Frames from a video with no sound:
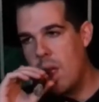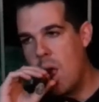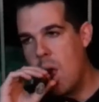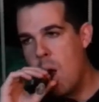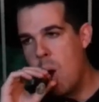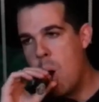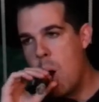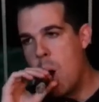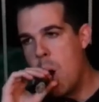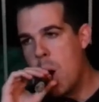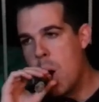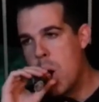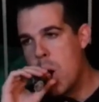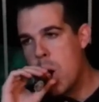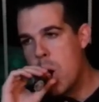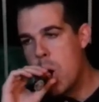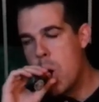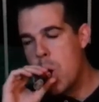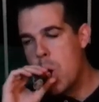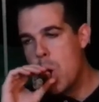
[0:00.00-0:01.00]

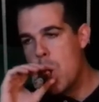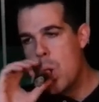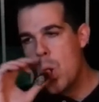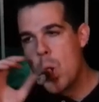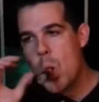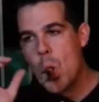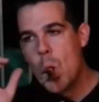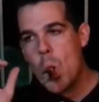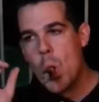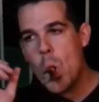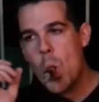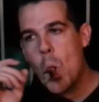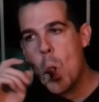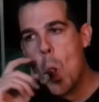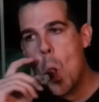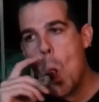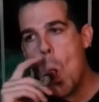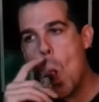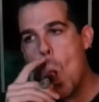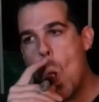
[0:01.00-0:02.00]

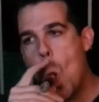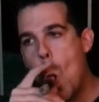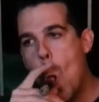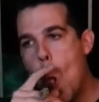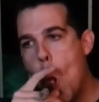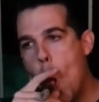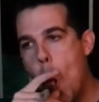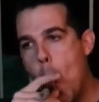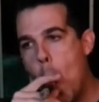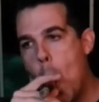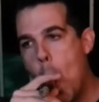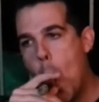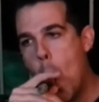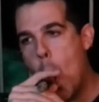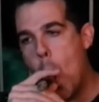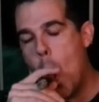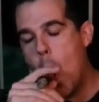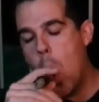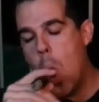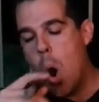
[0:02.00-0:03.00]

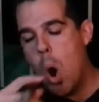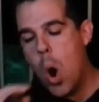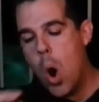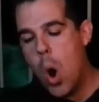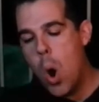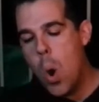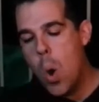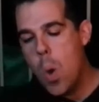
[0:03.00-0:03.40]
Nobody speaks.